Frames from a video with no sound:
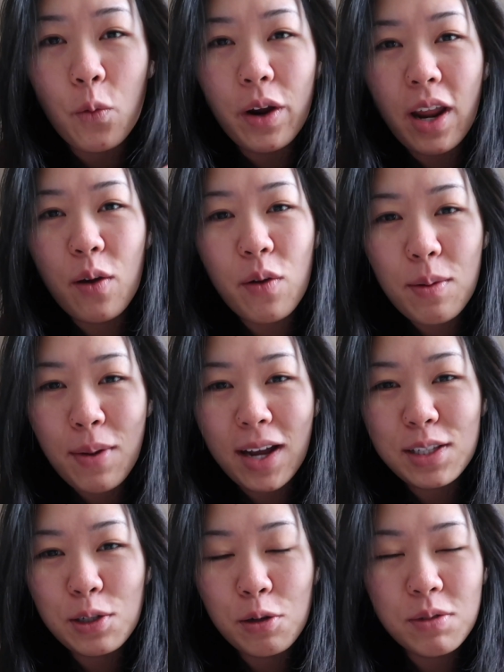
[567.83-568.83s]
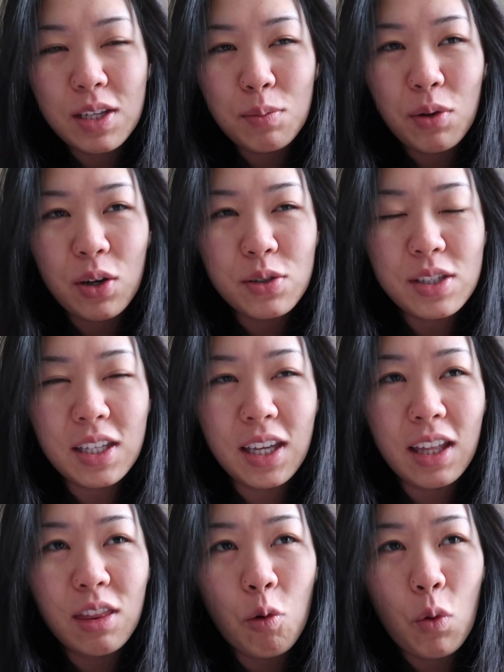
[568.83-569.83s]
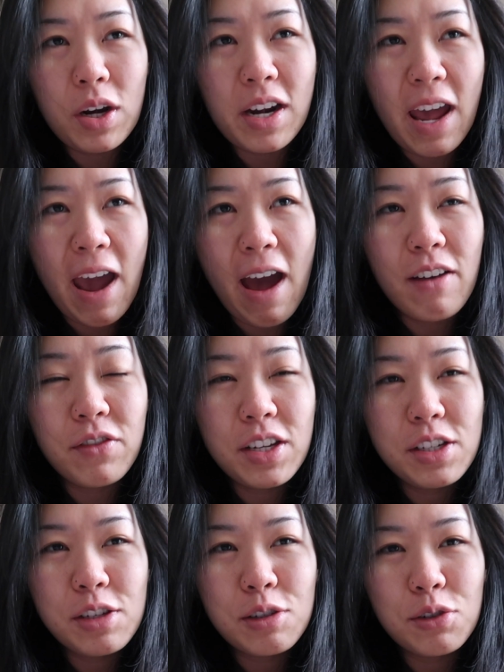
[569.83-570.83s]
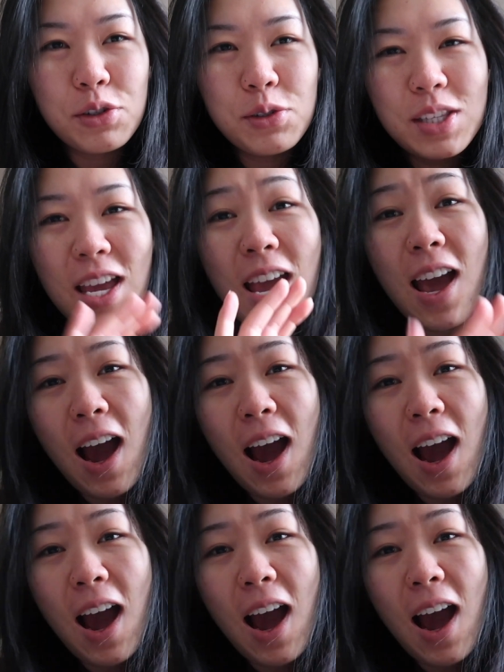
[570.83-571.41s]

when I went back to Home Depot to get the 1.5 inch screws,